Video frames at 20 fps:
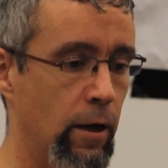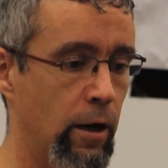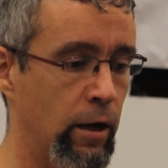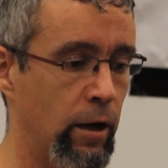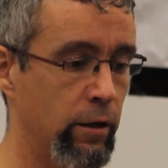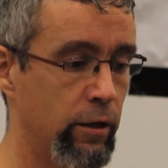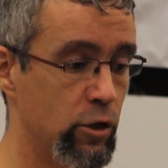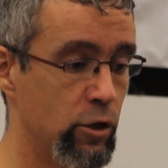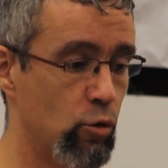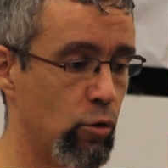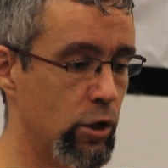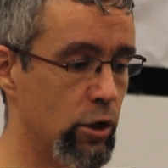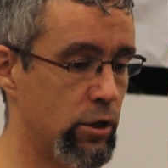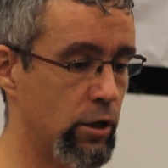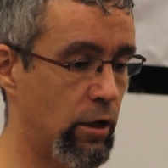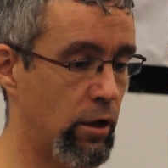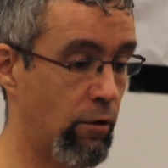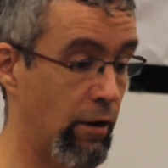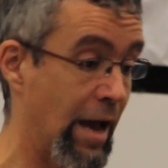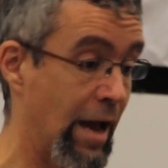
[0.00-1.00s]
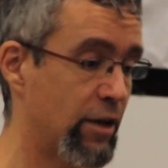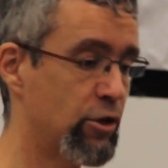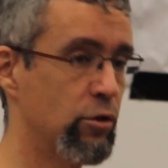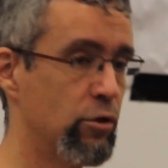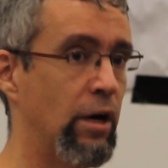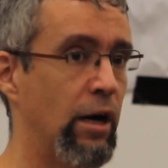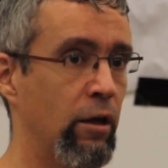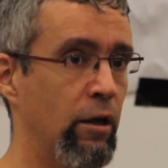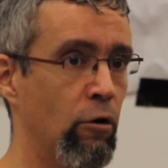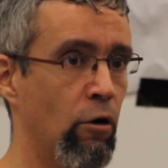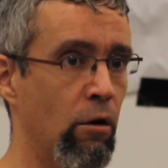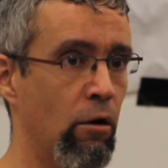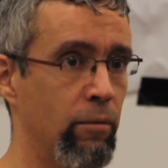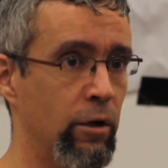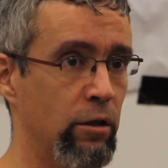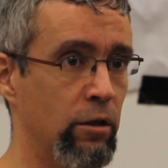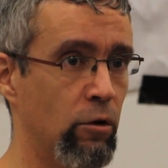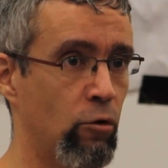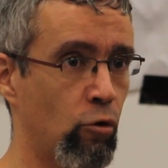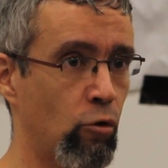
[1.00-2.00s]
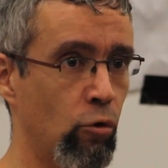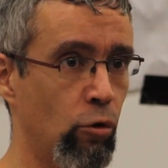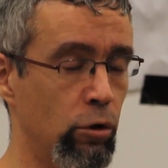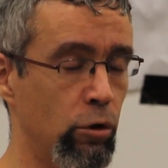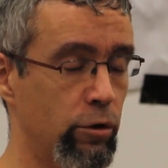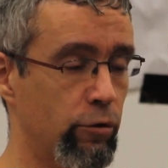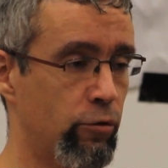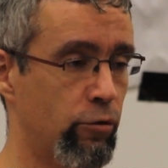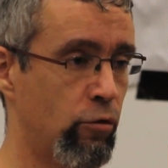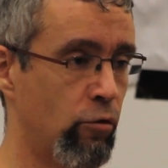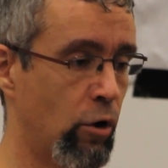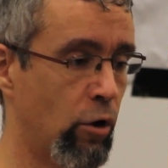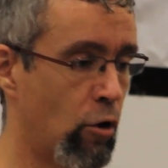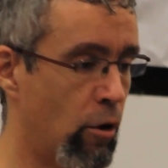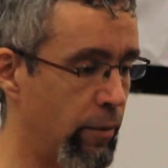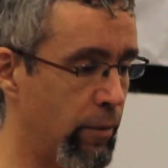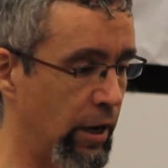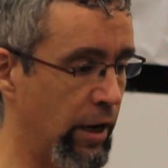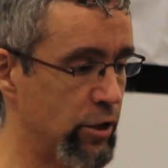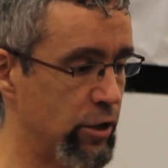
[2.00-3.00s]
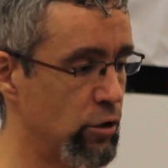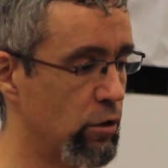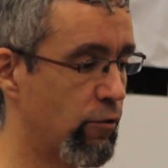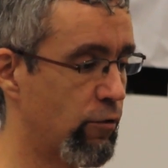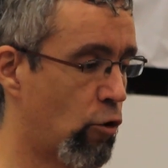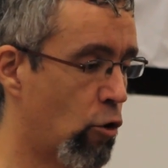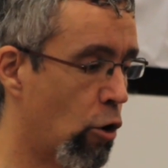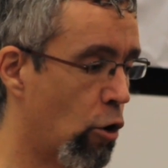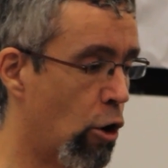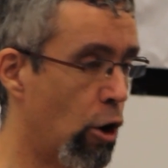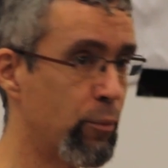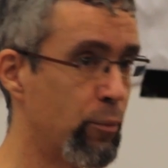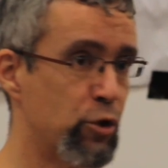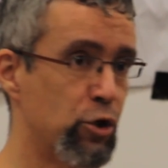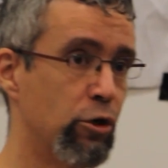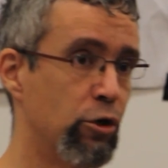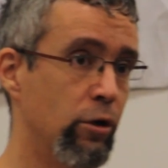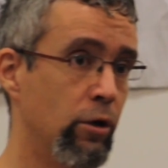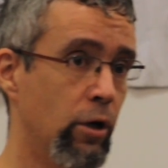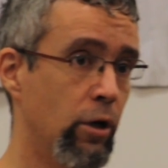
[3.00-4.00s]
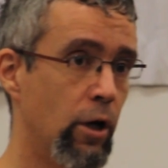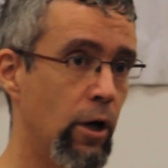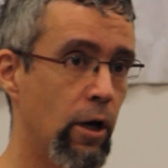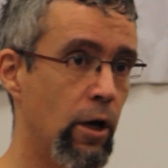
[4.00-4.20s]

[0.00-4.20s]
And this was a reactionary government that ruled through a combination of co-option,